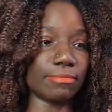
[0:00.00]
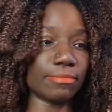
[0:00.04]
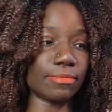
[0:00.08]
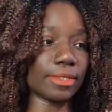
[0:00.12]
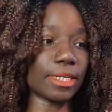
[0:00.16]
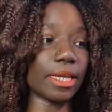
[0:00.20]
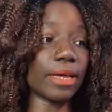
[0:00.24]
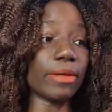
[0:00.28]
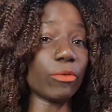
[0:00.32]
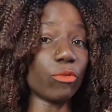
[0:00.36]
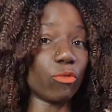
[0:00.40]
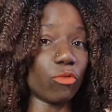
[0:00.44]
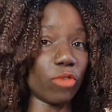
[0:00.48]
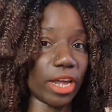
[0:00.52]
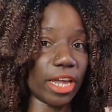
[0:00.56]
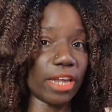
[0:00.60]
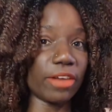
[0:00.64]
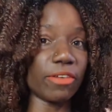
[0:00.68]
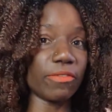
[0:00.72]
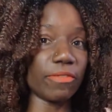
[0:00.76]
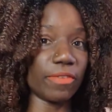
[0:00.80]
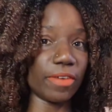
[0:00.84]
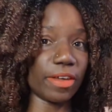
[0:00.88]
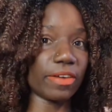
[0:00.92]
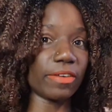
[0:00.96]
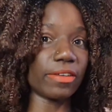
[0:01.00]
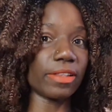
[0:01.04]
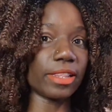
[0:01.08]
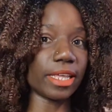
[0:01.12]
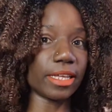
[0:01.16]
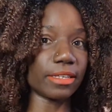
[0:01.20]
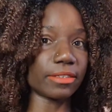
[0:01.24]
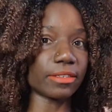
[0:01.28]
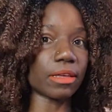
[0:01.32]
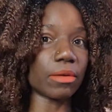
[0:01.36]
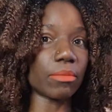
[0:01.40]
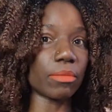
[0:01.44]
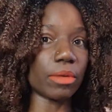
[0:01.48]
a very, very
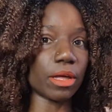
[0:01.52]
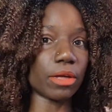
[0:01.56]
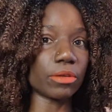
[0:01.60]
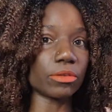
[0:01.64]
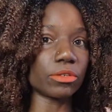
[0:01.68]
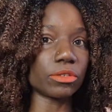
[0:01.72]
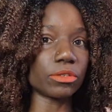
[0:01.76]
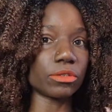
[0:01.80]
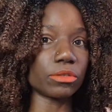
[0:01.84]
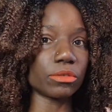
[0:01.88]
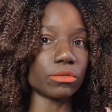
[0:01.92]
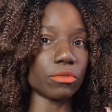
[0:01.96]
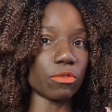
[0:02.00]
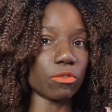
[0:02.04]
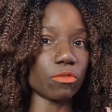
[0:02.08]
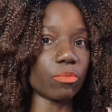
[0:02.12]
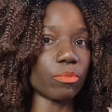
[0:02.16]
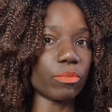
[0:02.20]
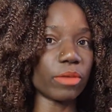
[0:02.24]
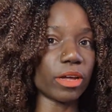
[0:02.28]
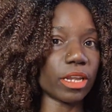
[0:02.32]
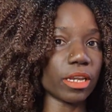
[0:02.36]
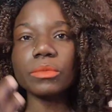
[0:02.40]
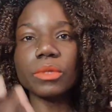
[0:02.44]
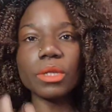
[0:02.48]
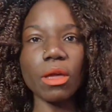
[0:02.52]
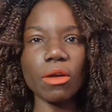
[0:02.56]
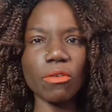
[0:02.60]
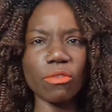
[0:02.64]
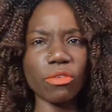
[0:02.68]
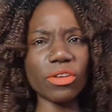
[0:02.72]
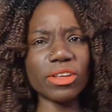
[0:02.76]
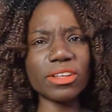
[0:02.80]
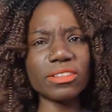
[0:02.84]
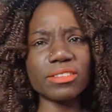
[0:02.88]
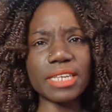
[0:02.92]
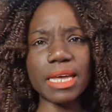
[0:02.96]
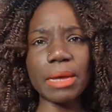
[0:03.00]
less amount of money.
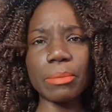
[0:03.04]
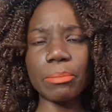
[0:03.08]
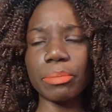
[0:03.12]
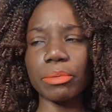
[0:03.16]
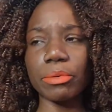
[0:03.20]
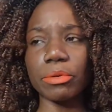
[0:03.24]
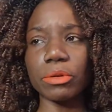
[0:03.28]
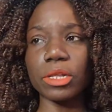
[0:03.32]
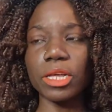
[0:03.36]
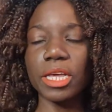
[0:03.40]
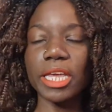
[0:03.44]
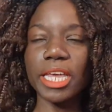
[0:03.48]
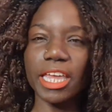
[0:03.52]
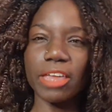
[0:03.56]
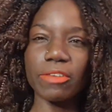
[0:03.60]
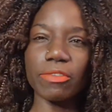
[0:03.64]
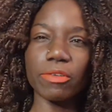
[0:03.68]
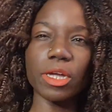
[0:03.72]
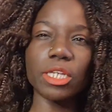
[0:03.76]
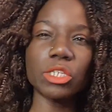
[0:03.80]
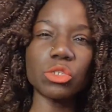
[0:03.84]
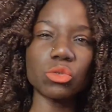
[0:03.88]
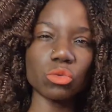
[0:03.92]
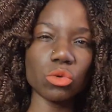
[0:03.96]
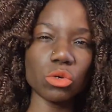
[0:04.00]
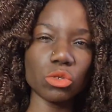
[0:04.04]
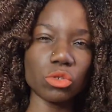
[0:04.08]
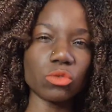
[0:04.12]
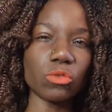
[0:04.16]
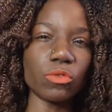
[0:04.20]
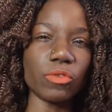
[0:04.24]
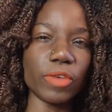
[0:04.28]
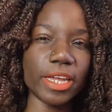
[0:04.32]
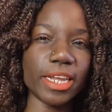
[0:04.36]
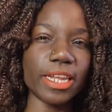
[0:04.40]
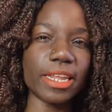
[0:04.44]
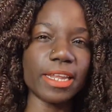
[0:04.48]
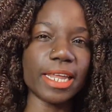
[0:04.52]
For example, if I want to go to
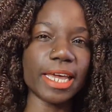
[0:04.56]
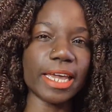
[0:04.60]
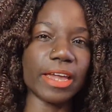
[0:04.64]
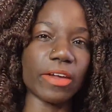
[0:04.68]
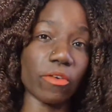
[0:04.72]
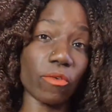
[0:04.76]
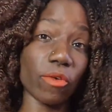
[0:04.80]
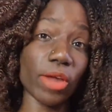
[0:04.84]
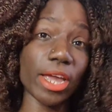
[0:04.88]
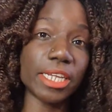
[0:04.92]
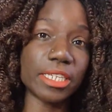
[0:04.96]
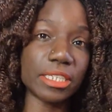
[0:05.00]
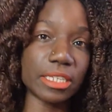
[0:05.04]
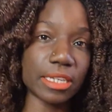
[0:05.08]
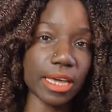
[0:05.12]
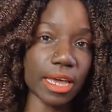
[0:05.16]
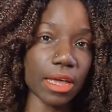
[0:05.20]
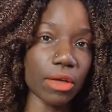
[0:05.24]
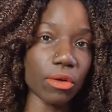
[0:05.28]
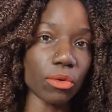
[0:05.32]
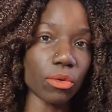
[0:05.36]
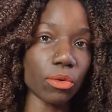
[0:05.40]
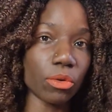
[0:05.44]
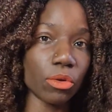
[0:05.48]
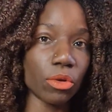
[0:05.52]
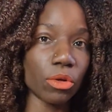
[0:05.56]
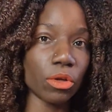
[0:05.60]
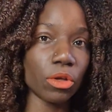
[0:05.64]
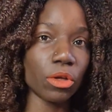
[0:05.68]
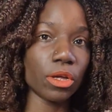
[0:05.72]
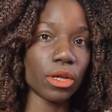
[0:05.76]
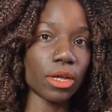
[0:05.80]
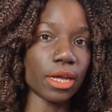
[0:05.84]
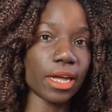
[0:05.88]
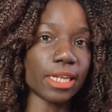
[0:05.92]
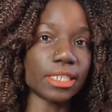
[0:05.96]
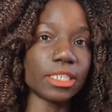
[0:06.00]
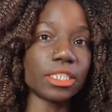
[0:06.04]
Vienna like right now,
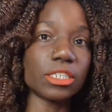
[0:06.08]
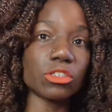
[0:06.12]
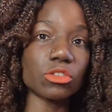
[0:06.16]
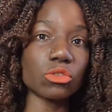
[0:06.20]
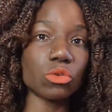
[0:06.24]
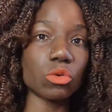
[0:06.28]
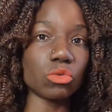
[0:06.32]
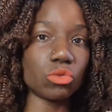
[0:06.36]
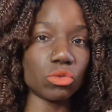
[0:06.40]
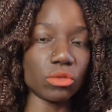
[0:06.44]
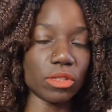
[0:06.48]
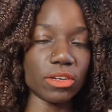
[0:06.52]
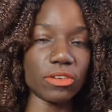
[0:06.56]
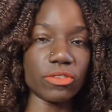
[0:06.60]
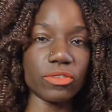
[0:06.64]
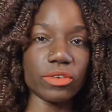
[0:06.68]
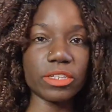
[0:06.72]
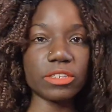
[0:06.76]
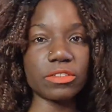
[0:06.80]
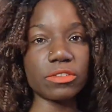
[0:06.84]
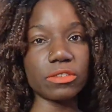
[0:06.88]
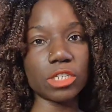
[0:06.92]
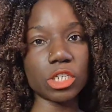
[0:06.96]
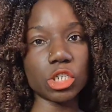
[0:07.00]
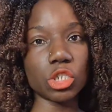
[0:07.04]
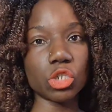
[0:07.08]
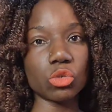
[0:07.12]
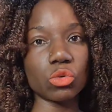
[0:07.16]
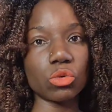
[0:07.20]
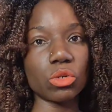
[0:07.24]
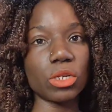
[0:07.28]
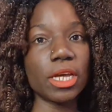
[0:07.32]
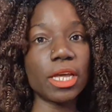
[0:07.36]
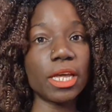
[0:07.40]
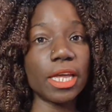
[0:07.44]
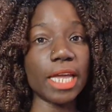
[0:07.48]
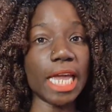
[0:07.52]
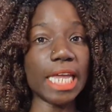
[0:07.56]
I'll just go to the train station
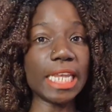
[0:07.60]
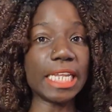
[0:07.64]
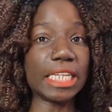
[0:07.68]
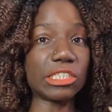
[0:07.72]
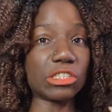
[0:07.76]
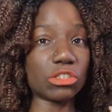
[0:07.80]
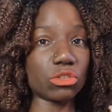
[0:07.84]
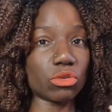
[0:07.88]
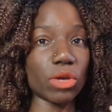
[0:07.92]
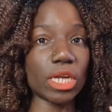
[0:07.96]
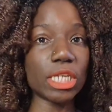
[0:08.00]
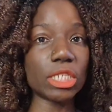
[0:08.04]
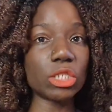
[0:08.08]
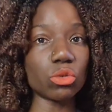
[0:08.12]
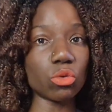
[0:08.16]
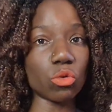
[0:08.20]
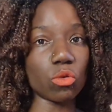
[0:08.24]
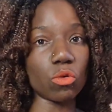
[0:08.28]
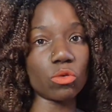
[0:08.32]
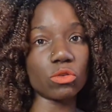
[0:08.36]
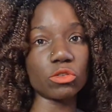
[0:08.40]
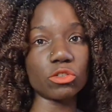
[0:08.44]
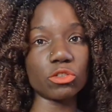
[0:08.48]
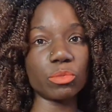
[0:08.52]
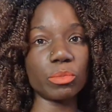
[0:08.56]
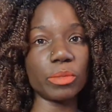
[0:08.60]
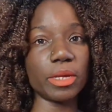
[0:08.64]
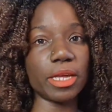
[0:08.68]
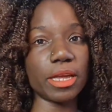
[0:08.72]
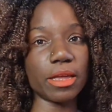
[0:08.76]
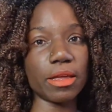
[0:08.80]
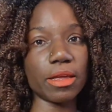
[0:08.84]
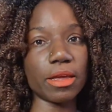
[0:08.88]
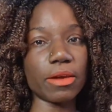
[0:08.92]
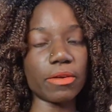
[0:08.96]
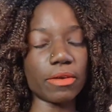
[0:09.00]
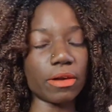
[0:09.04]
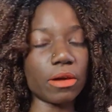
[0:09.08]
and it's going to cost me
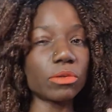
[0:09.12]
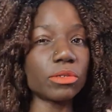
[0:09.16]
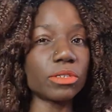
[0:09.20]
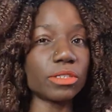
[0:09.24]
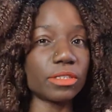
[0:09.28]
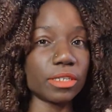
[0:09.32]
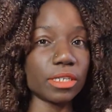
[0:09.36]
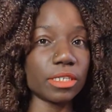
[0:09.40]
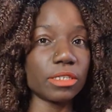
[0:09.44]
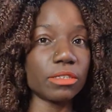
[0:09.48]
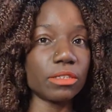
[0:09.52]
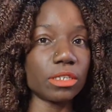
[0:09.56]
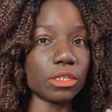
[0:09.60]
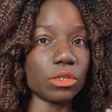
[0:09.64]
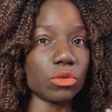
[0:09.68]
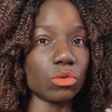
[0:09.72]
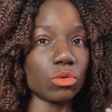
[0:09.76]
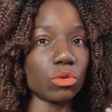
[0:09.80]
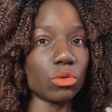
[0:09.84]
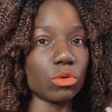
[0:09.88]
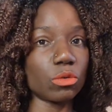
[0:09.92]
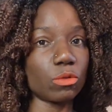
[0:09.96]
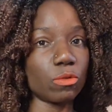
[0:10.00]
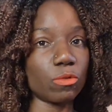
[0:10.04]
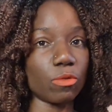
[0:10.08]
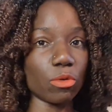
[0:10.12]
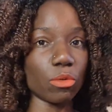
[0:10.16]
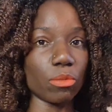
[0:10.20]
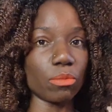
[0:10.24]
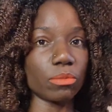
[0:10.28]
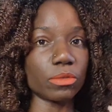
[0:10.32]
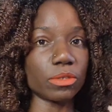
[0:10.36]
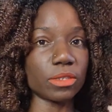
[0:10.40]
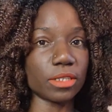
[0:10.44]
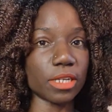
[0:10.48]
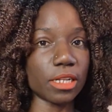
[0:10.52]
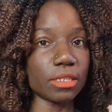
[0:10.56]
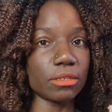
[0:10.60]
around €60 from
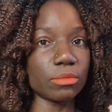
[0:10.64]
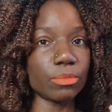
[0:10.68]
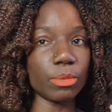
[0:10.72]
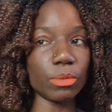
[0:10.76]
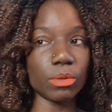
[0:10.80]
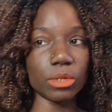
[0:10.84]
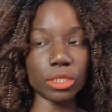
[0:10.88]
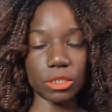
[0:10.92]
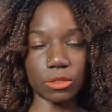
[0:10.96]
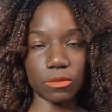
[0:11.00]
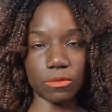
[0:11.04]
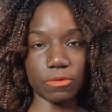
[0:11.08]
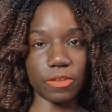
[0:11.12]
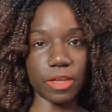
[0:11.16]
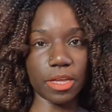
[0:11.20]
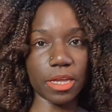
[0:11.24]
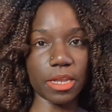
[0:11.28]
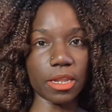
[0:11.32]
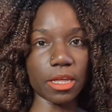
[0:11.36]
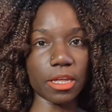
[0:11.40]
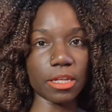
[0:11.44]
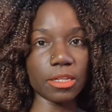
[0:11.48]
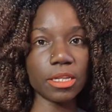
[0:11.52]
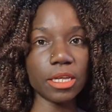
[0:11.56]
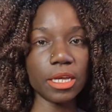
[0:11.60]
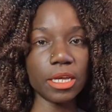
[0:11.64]
Salzburg to Vienna.